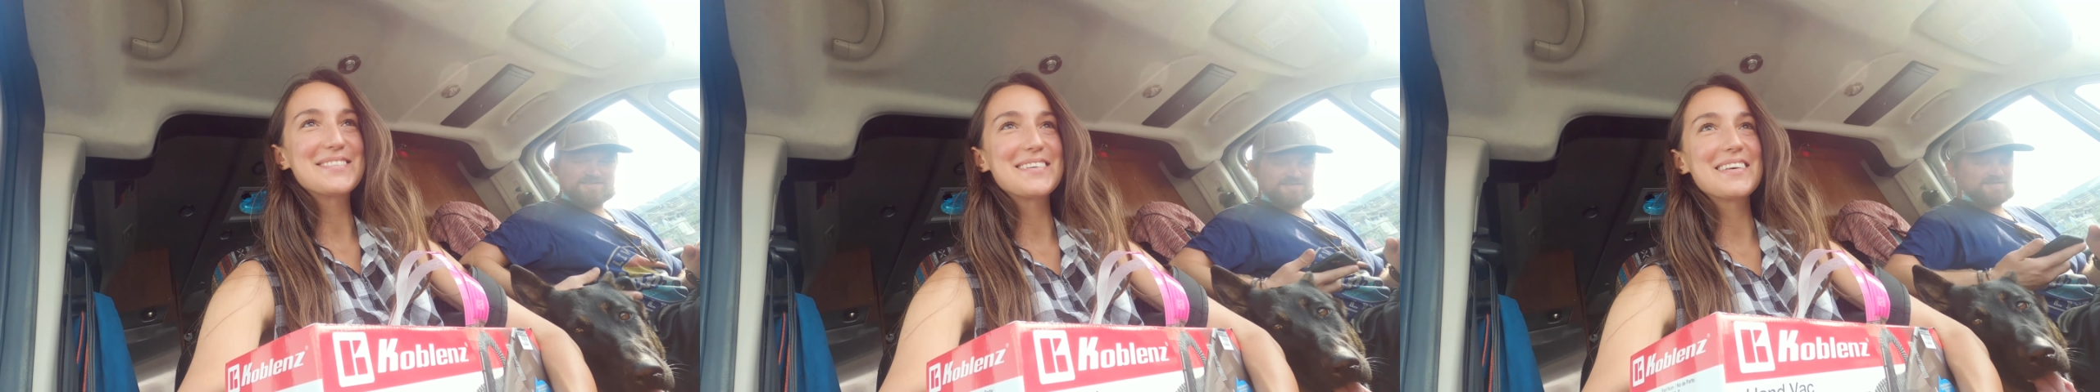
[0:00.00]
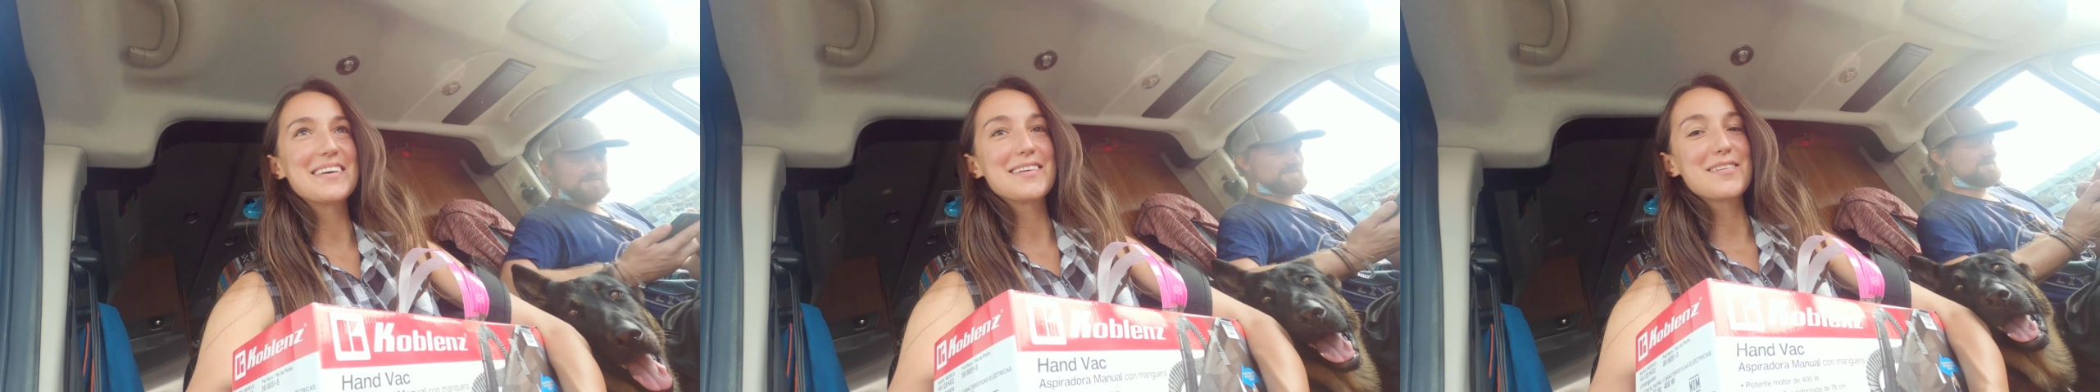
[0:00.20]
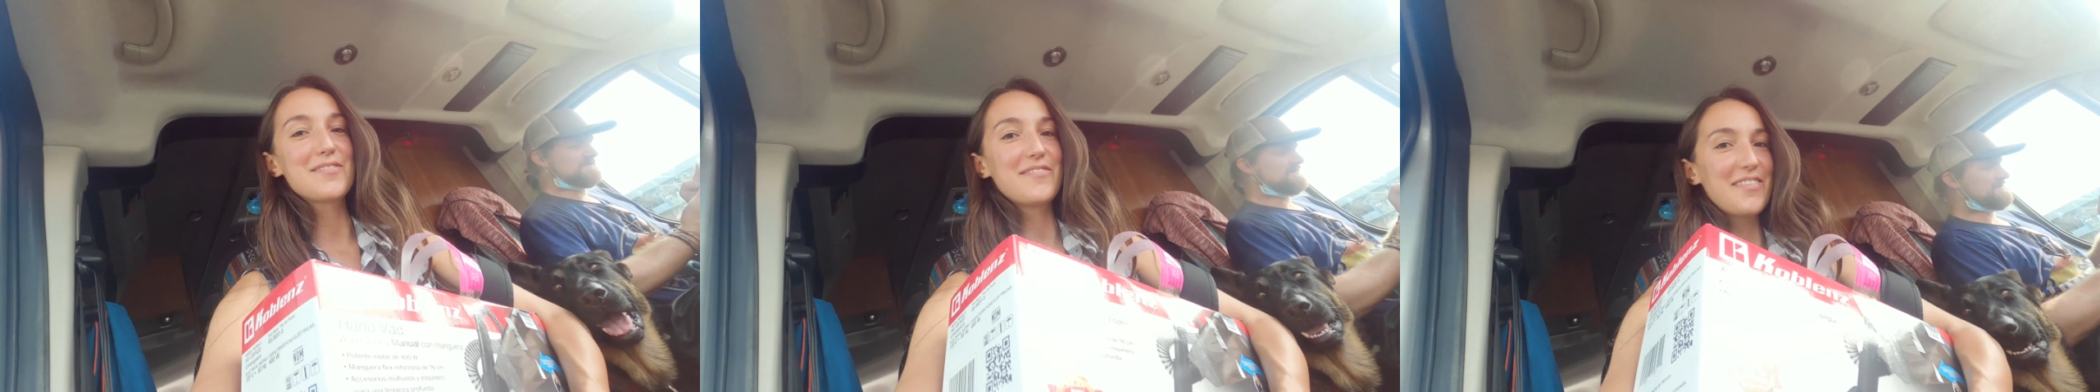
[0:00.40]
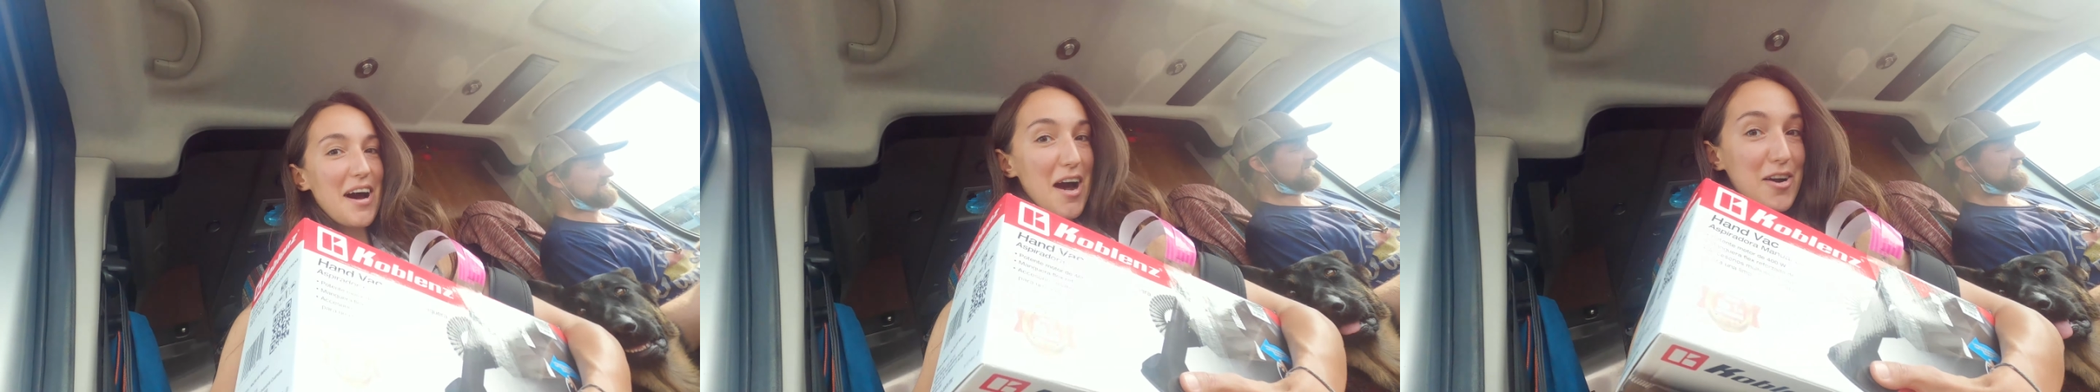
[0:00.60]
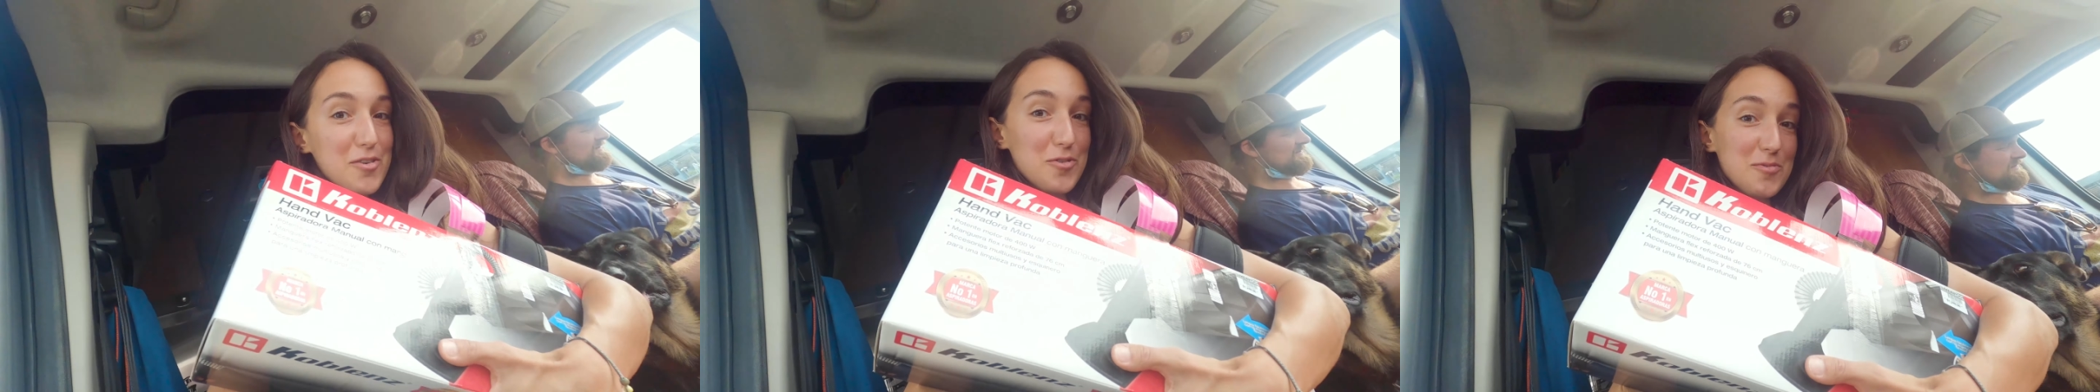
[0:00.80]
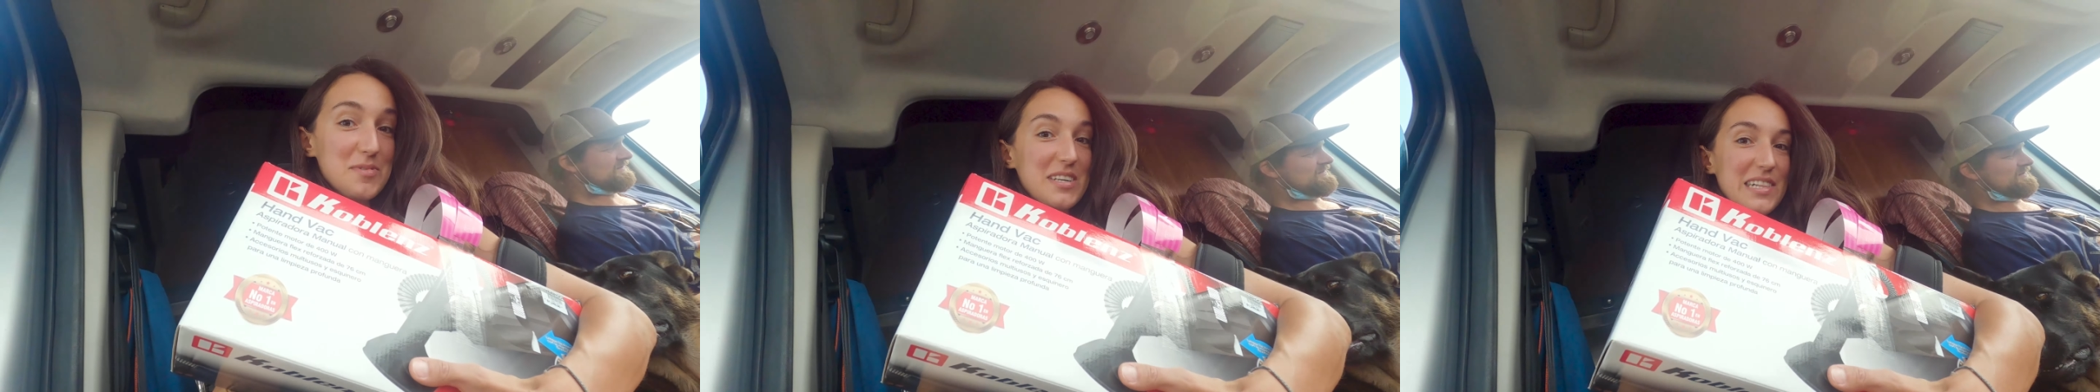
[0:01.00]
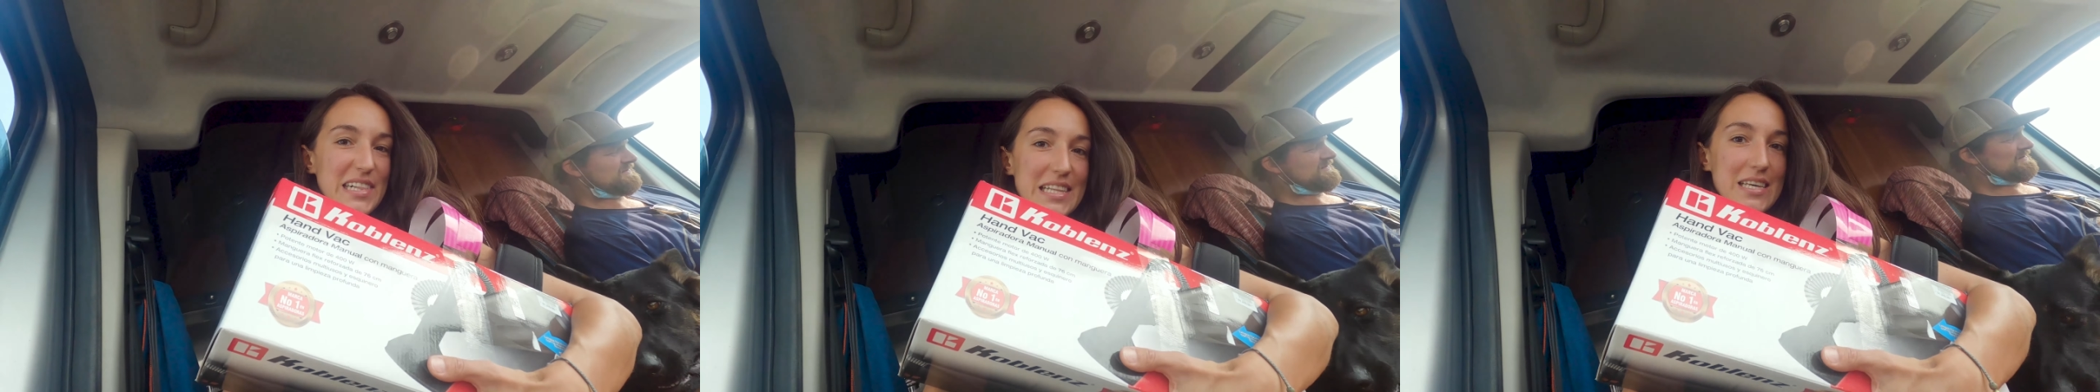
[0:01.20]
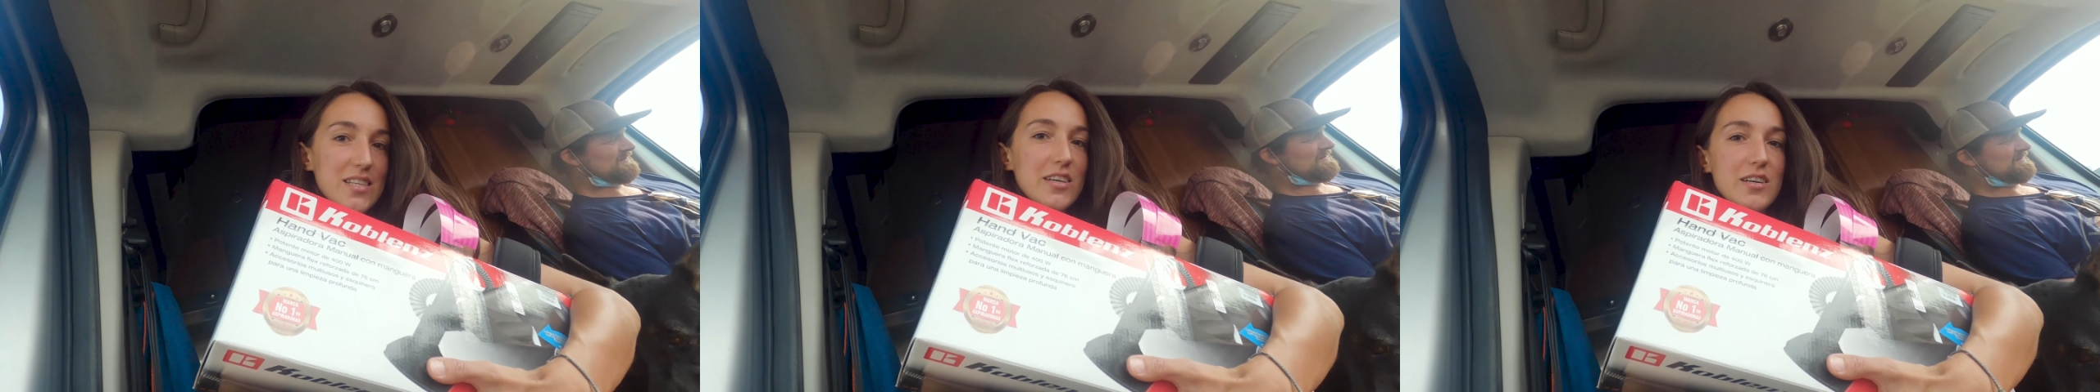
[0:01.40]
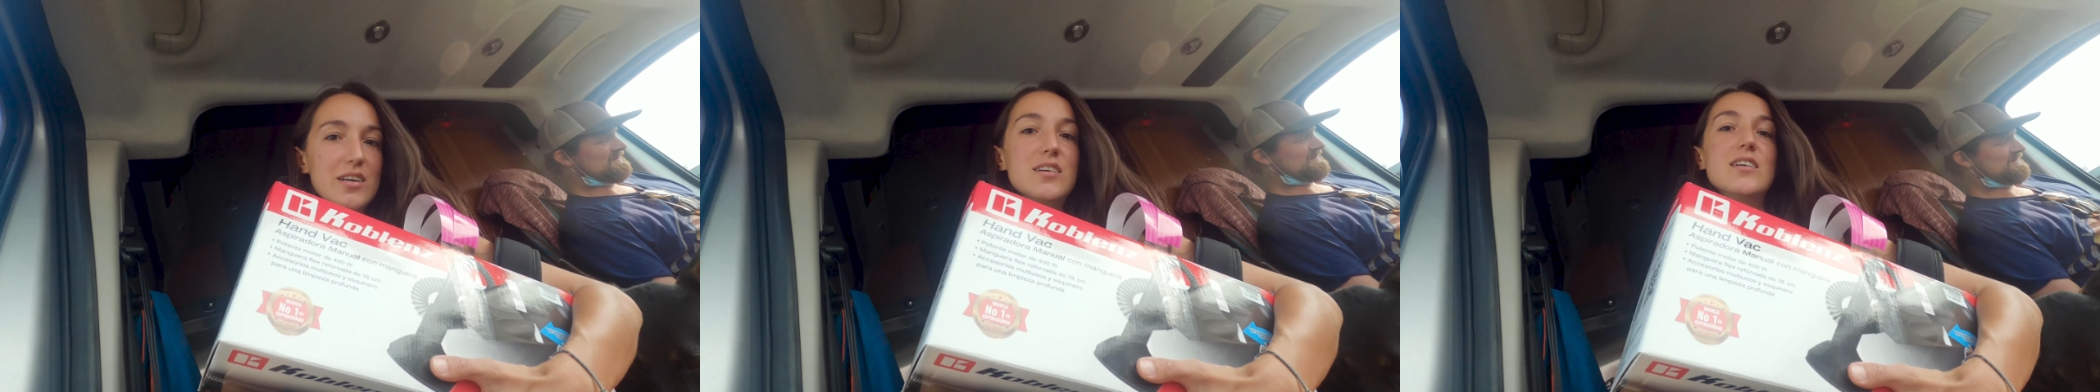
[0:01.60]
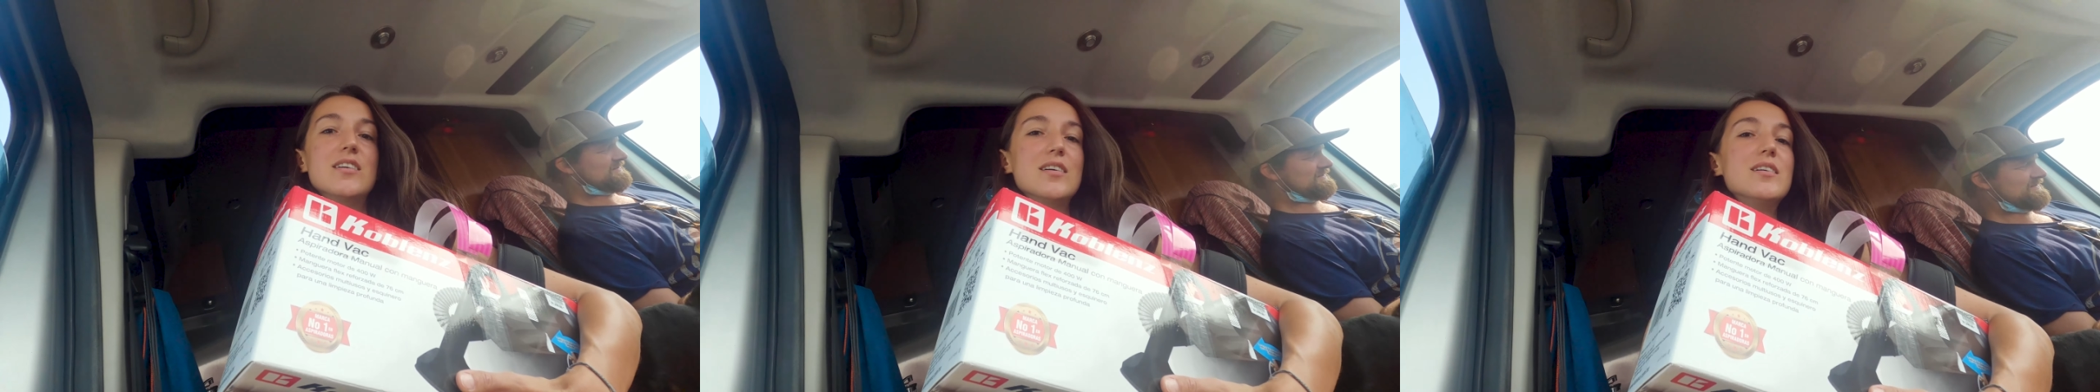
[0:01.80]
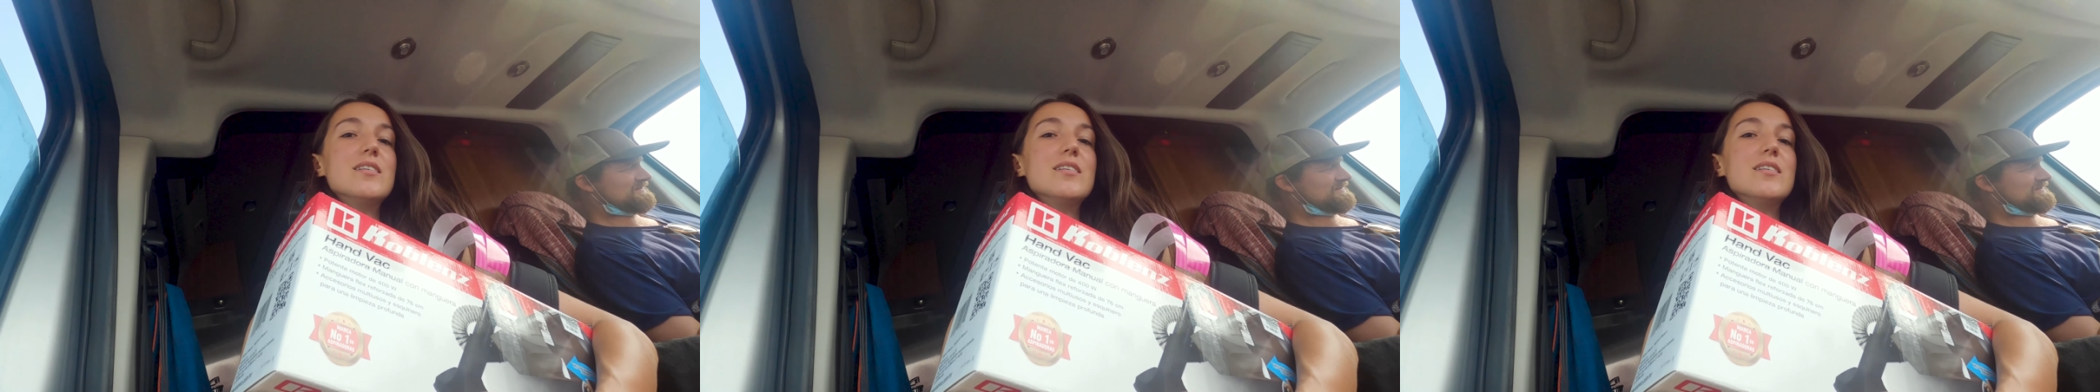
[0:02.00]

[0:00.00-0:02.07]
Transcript: to get vacuum cleaner.